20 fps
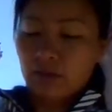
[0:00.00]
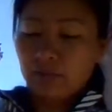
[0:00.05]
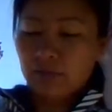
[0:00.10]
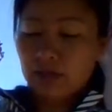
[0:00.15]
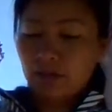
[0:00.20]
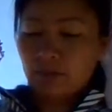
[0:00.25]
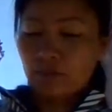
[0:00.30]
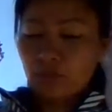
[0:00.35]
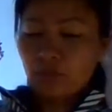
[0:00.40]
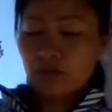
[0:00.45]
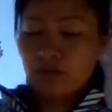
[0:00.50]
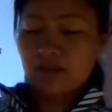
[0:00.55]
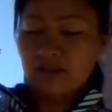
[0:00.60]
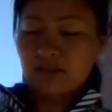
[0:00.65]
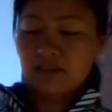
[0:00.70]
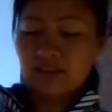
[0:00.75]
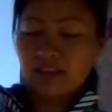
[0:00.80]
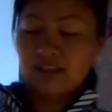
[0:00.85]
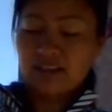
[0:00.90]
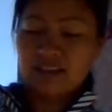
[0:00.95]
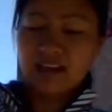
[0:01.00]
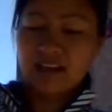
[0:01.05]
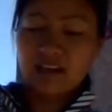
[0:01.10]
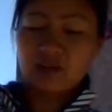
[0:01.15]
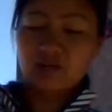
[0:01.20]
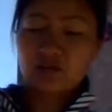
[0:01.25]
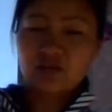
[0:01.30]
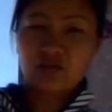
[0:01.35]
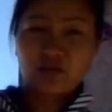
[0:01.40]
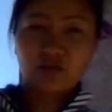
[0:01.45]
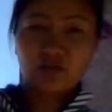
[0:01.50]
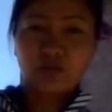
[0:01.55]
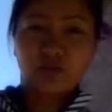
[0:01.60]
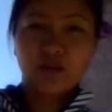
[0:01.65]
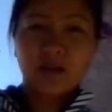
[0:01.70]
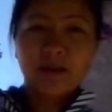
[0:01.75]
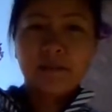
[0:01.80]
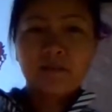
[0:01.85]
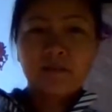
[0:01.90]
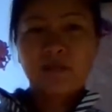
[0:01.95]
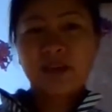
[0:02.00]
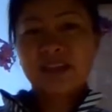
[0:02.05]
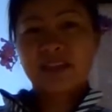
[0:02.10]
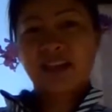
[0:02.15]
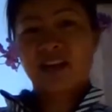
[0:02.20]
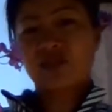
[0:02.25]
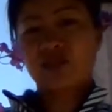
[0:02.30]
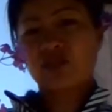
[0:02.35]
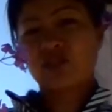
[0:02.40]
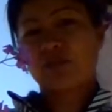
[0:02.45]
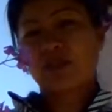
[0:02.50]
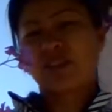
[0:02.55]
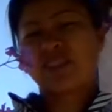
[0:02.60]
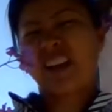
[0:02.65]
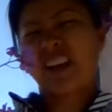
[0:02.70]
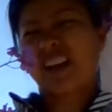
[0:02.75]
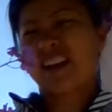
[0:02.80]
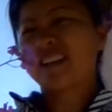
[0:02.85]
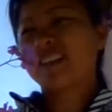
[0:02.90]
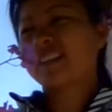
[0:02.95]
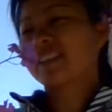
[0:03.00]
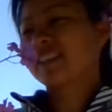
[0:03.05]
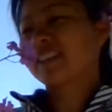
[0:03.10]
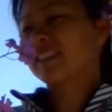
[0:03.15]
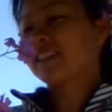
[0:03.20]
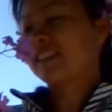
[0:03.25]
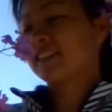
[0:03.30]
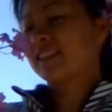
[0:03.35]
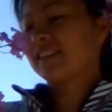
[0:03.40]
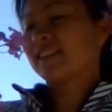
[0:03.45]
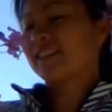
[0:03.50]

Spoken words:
maybe I'll put it inside the house to make the house smell nice.